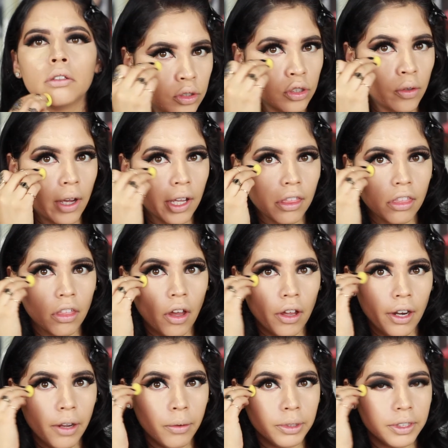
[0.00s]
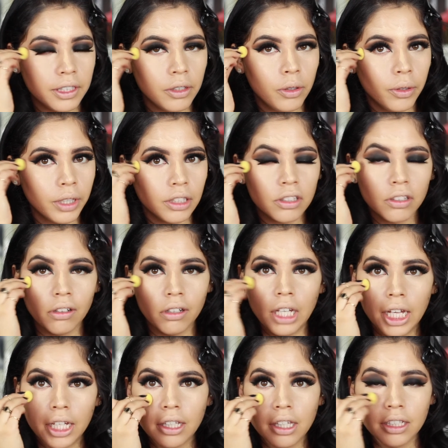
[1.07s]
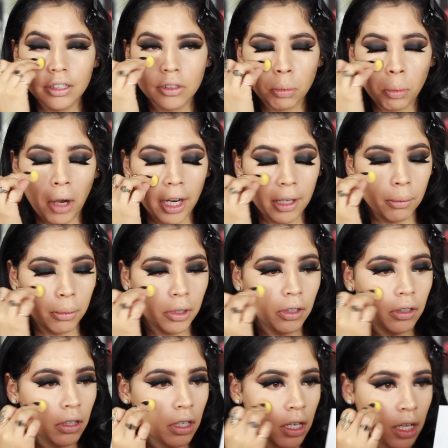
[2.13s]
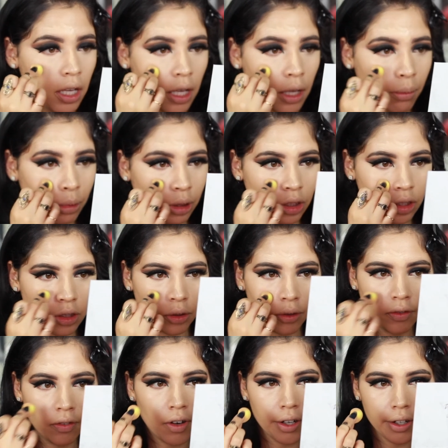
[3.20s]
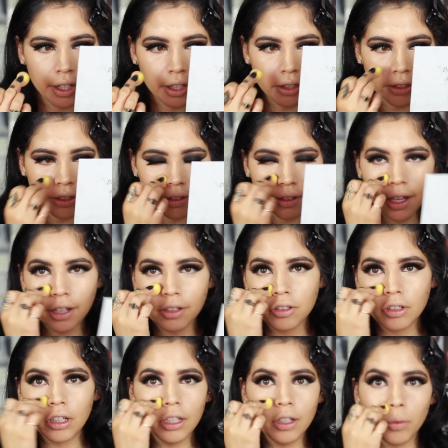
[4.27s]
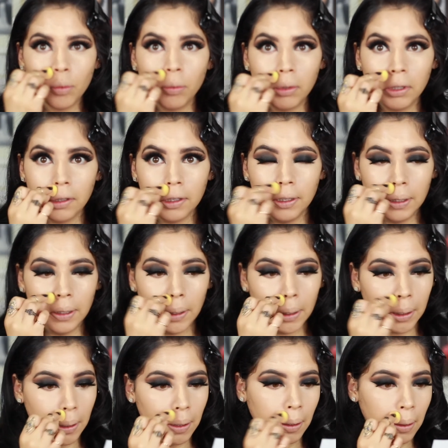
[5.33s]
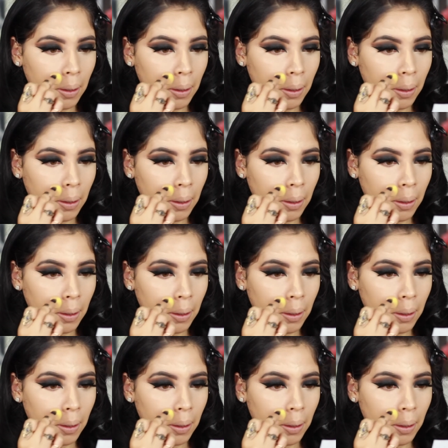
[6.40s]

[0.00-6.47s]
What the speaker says: So I thought I wasn't going to like this primer, but so far it looks actually really good.